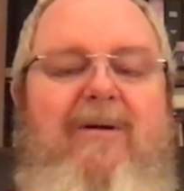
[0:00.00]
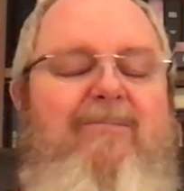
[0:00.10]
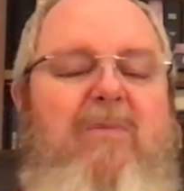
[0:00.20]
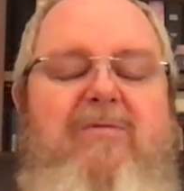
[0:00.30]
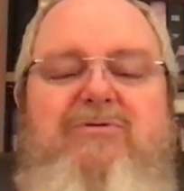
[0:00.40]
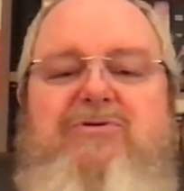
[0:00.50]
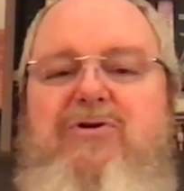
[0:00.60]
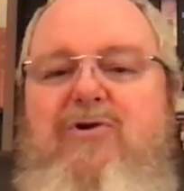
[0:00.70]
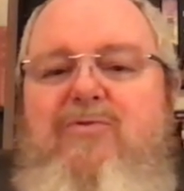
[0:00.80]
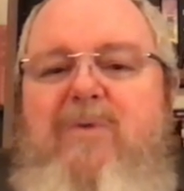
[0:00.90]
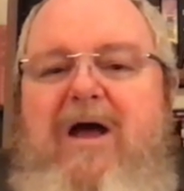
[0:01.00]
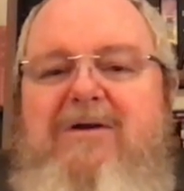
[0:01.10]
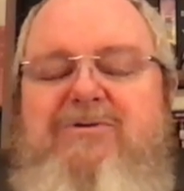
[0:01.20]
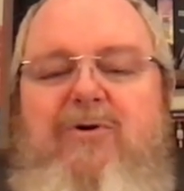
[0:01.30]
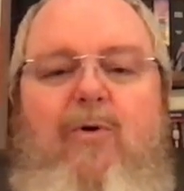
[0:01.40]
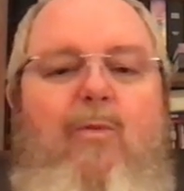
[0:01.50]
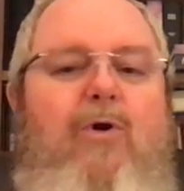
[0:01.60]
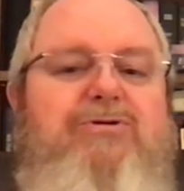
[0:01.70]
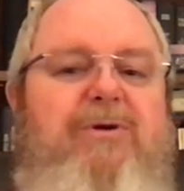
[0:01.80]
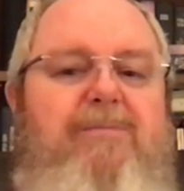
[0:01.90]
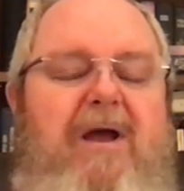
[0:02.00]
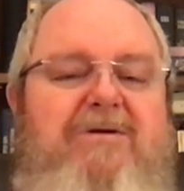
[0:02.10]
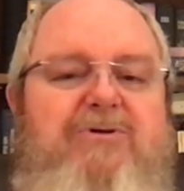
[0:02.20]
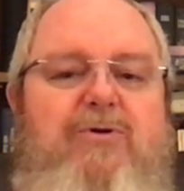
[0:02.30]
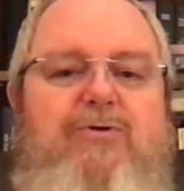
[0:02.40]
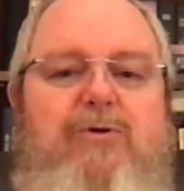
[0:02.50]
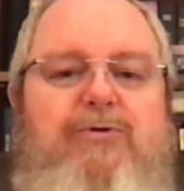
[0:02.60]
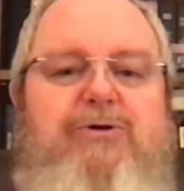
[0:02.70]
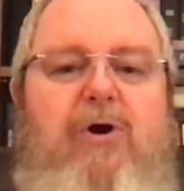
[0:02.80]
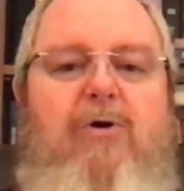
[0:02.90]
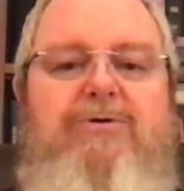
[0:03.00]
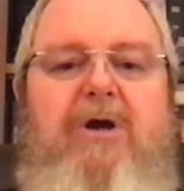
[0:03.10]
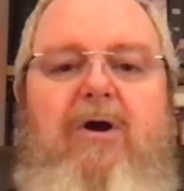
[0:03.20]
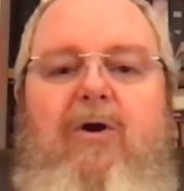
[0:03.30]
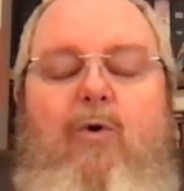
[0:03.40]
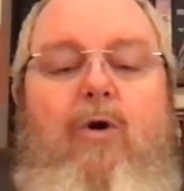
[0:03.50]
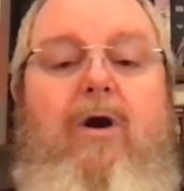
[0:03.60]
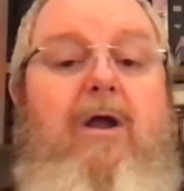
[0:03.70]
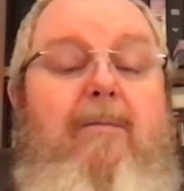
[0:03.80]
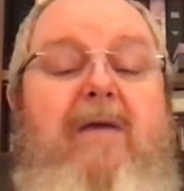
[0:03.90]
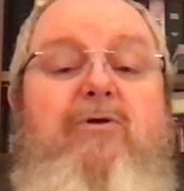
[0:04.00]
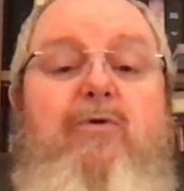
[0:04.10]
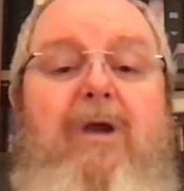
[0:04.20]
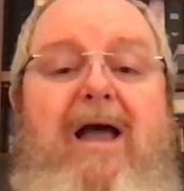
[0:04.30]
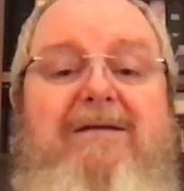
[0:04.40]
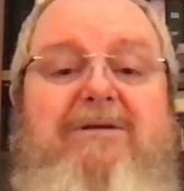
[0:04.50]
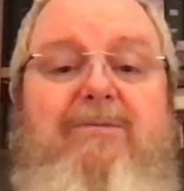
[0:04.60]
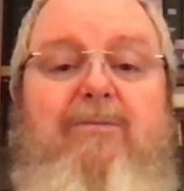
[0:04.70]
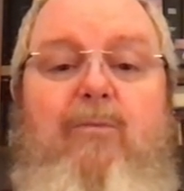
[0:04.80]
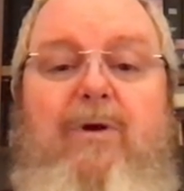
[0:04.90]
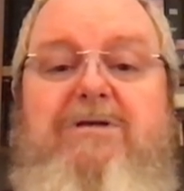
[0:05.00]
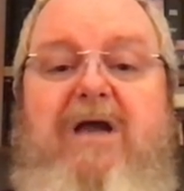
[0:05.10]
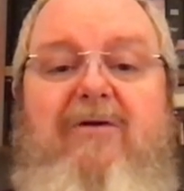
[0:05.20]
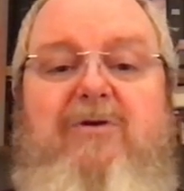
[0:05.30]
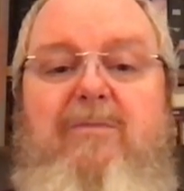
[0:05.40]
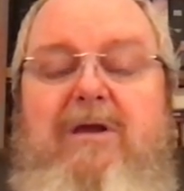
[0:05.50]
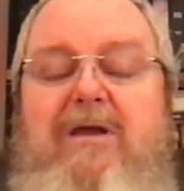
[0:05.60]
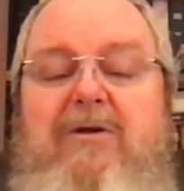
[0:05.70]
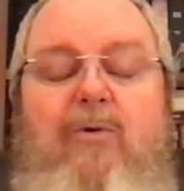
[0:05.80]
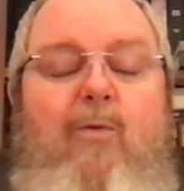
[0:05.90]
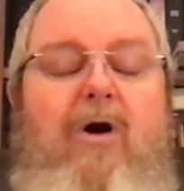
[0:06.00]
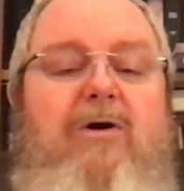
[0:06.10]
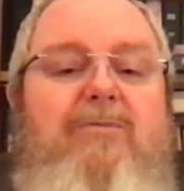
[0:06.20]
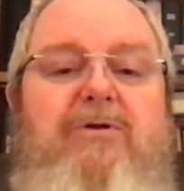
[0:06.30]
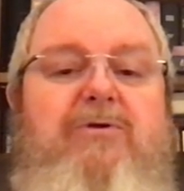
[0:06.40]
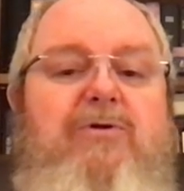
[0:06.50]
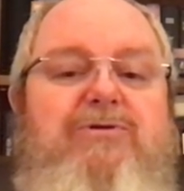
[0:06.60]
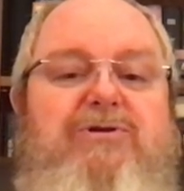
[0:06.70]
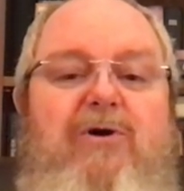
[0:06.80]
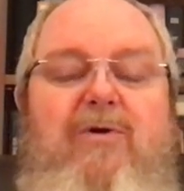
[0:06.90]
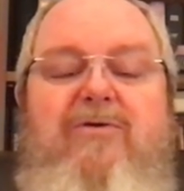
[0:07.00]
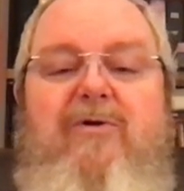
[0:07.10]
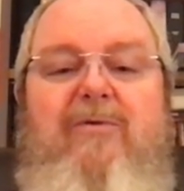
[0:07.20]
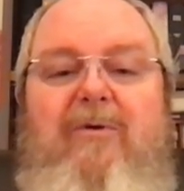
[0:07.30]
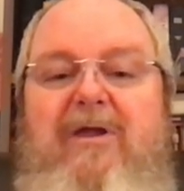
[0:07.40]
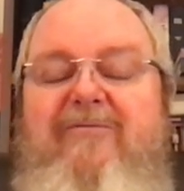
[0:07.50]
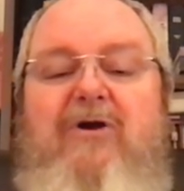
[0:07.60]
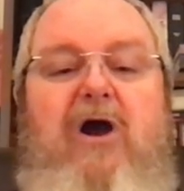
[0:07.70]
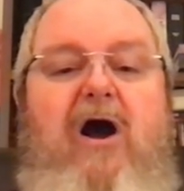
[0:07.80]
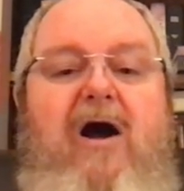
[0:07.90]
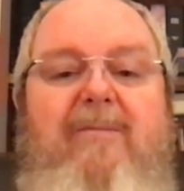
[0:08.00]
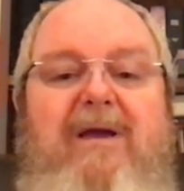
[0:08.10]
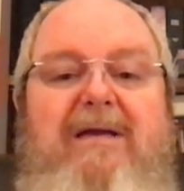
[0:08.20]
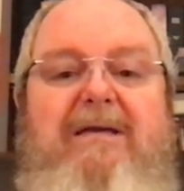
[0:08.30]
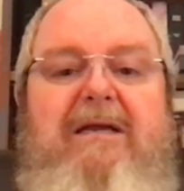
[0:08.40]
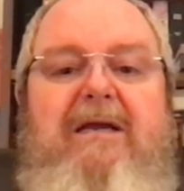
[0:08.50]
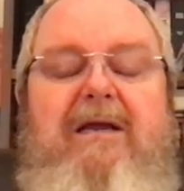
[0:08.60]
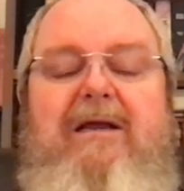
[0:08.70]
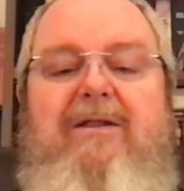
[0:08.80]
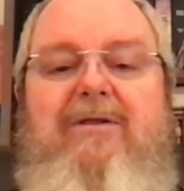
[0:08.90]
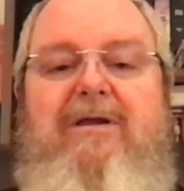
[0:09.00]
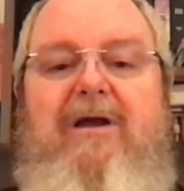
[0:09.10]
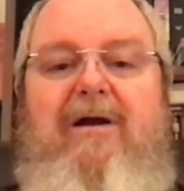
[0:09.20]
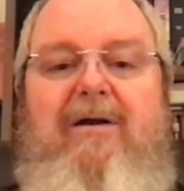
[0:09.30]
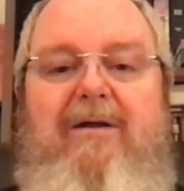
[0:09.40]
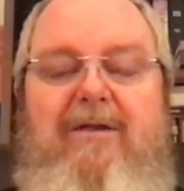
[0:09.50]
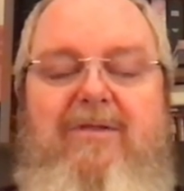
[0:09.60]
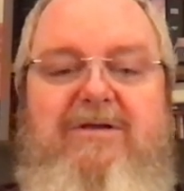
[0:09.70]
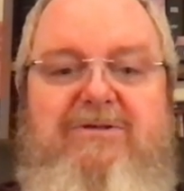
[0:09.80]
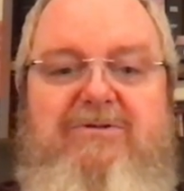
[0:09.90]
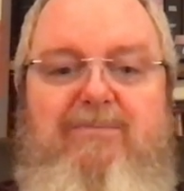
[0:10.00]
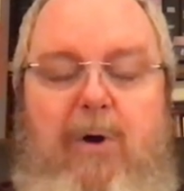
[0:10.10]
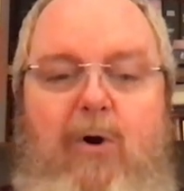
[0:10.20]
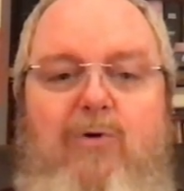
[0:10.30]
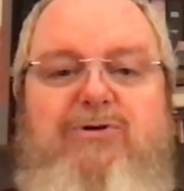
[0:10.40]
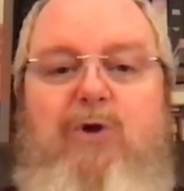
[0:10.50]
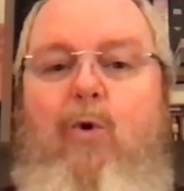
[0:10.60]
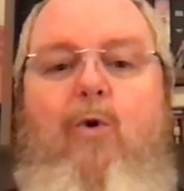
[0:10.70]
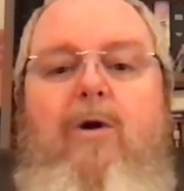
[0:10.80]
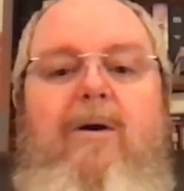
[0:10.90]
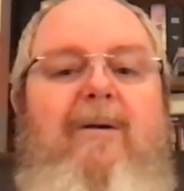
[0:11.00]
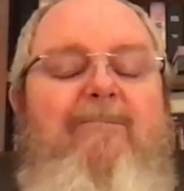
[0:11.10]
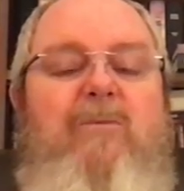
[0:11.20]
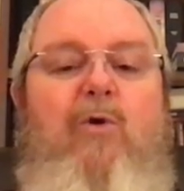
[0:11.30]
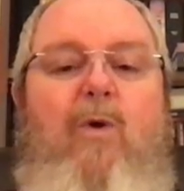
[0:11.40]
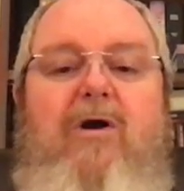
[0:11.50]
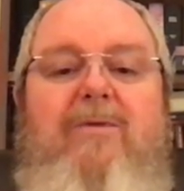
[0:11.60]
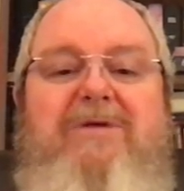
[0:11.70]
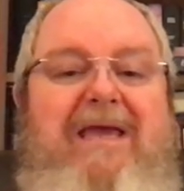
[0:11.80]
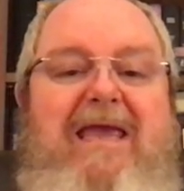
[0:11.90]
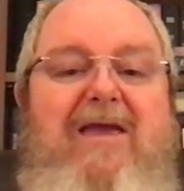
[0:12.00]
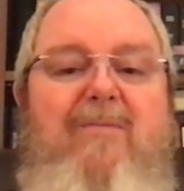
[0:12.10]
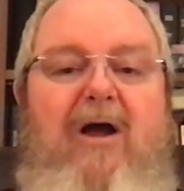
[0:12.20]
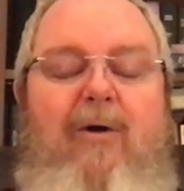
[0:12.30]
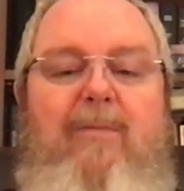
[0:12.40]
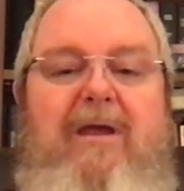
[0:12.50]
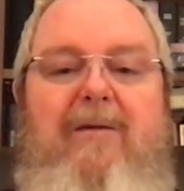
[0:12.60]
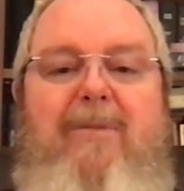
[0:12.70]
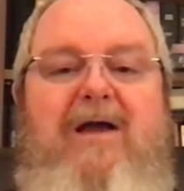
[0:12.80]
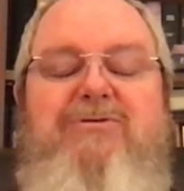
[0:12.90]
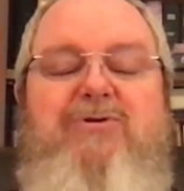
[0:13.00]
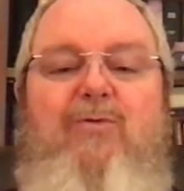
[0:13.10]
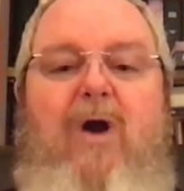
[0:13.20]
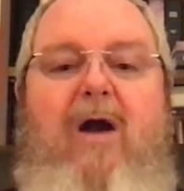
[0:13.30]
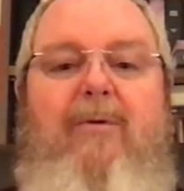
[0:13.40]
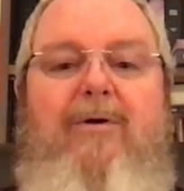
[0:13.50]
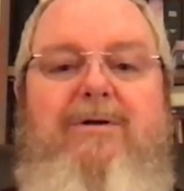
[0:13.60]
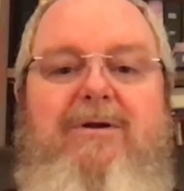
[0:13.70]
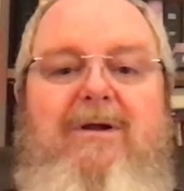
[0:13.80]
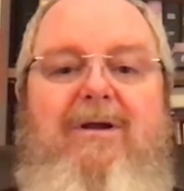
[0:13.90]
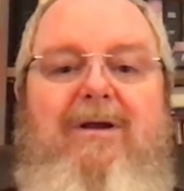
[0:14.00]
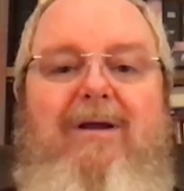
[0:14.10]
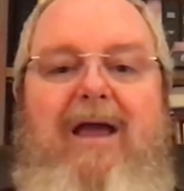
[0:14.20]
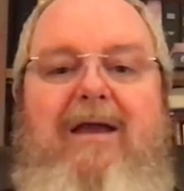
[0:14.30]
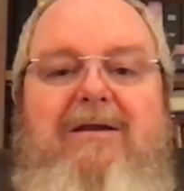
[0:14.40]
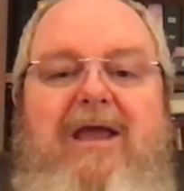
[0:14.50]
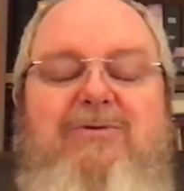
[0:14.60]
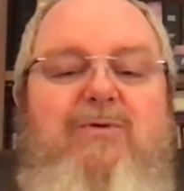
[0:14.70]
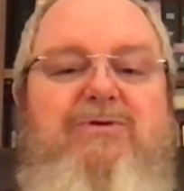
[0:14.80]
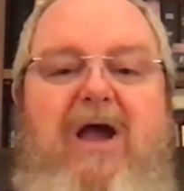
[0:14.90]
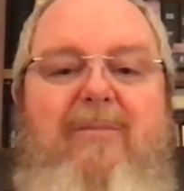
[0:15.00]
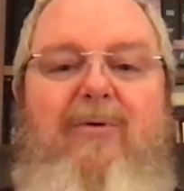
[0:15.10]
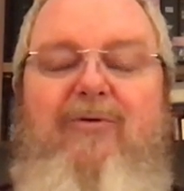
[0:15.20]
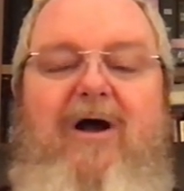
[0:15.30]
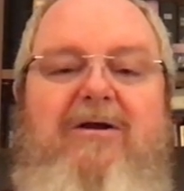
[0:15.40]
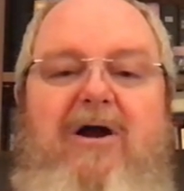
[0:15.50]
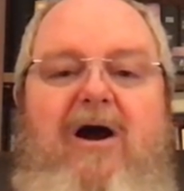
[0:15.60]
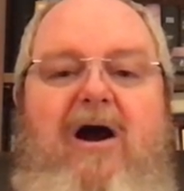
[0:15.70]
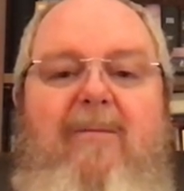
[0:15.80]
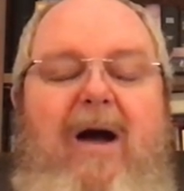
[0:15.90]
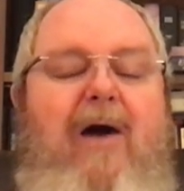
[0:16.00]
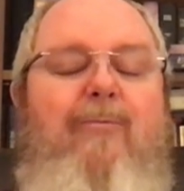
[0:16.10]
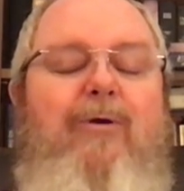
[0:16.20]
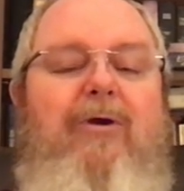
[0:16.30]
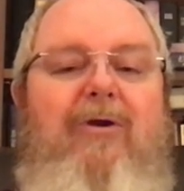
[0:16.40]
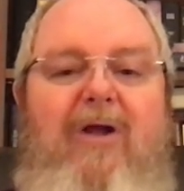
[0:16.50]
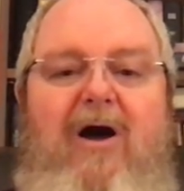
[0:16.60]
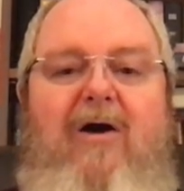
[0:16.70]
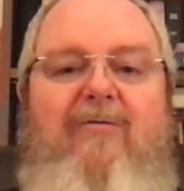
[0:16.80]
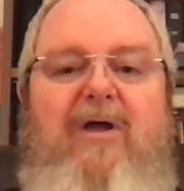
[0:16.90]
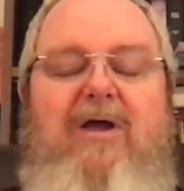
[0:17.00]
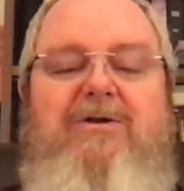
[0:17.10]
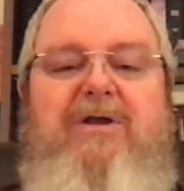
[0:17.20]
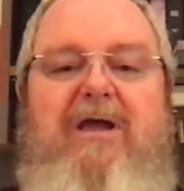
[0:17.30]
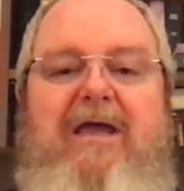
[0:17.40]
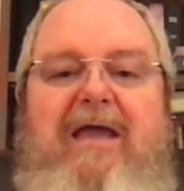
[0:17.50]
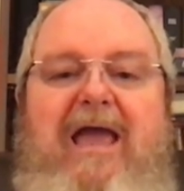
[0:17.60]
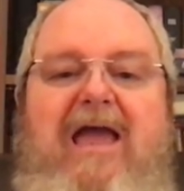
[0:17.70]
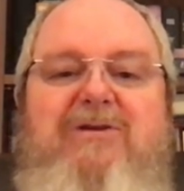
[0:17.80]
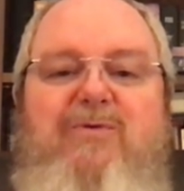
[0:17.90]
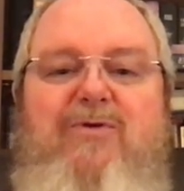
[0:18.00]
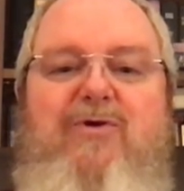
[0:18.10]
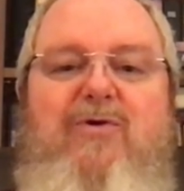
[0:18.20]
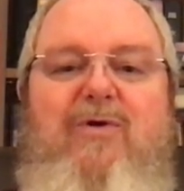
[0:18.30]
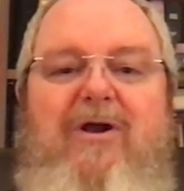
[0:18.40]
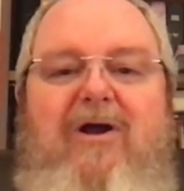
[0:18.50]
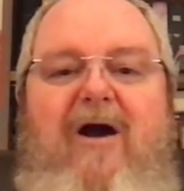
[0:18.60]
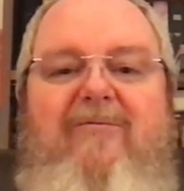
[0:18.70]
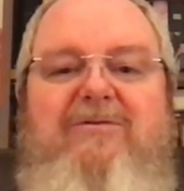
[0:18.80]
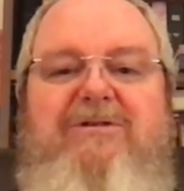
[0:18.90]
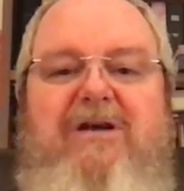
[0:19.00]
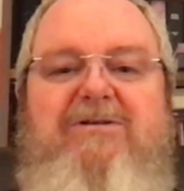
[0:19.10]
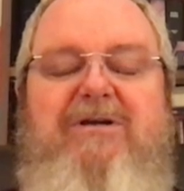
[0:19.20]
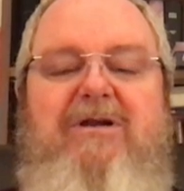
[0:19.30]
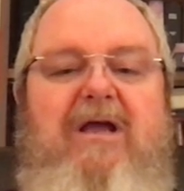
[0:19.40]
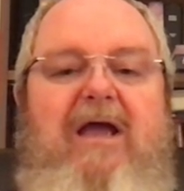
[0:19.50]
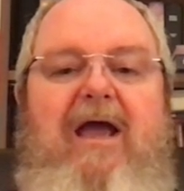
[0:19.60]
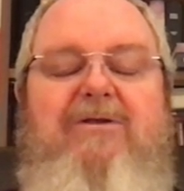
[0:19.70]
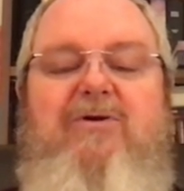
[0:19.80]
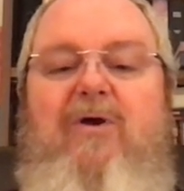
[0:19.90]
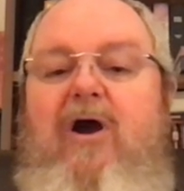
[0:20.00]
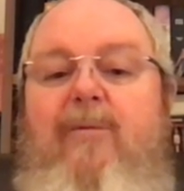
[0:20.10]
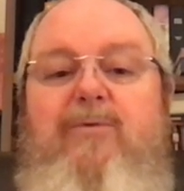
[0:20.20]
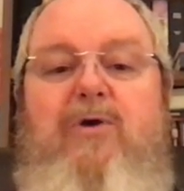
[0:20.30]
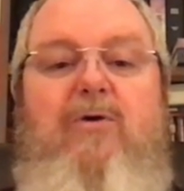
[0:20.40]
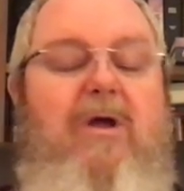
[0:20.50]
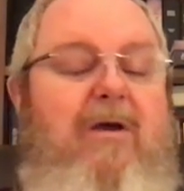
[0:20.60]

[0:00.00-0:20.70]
Maybe it's a youth pastor or worship pastor in your church, or maybe you would like to reach out to me. You're welcome to do so. Either leave a comment in the in this post, or you're welcome to email me at pastorrobert@keswickchapel.com. I would love to engage with you in a conversation and to help you.